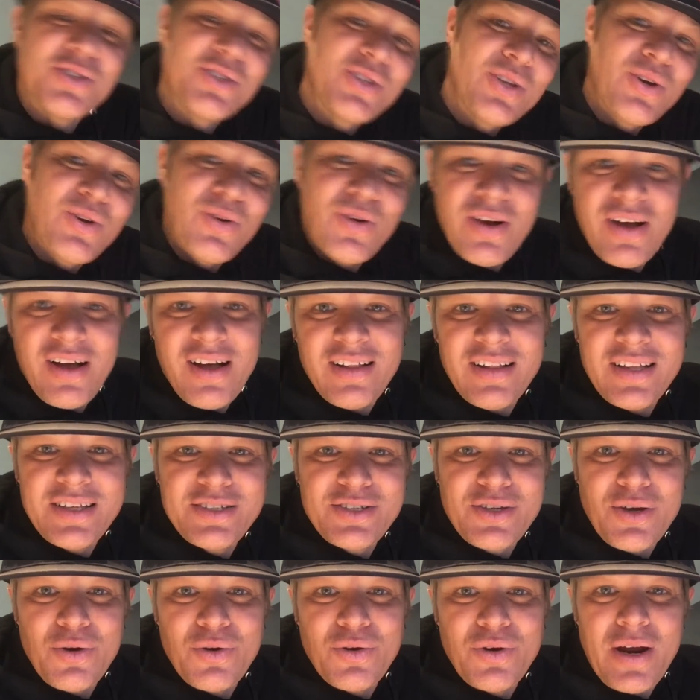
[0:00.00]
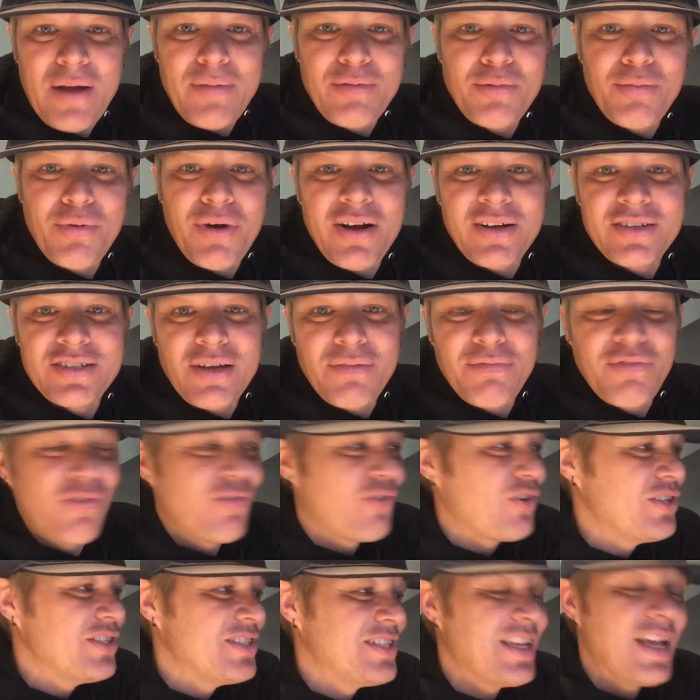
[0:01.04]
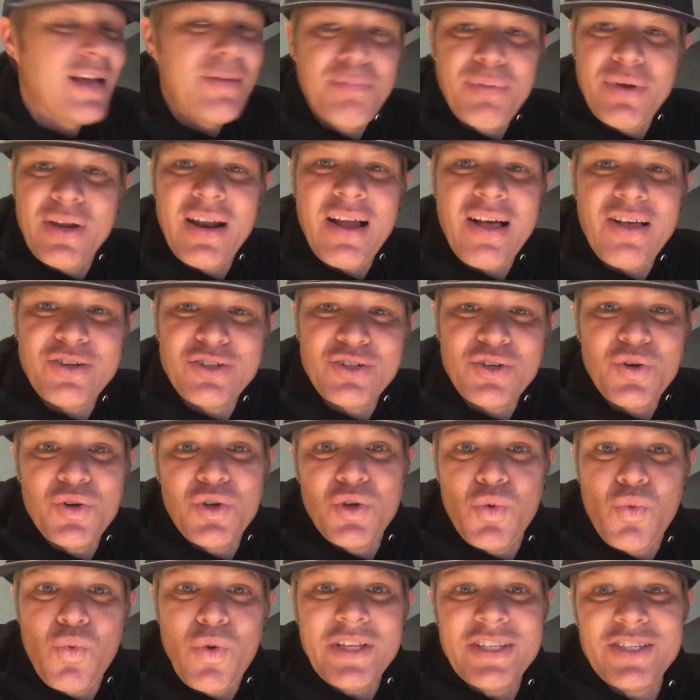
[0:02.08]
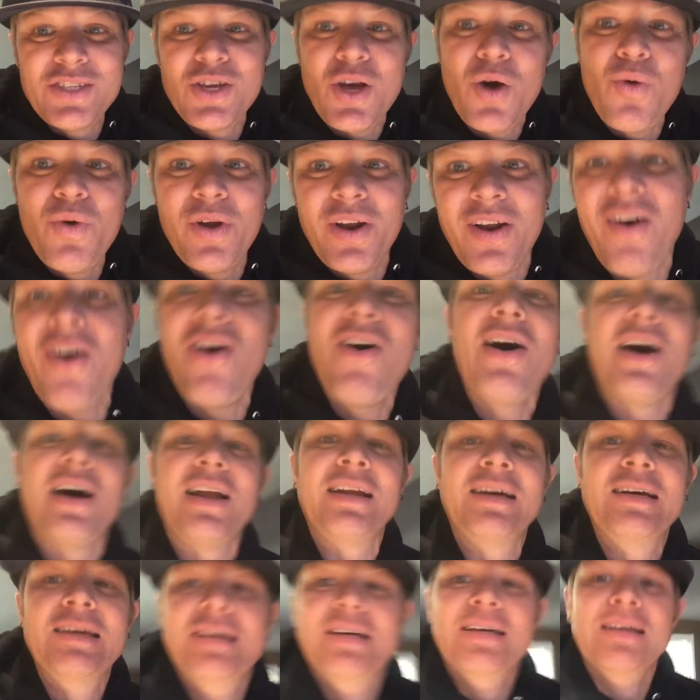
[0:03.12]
So uh, let's go grab the box off the front step and I'll show you what's going on.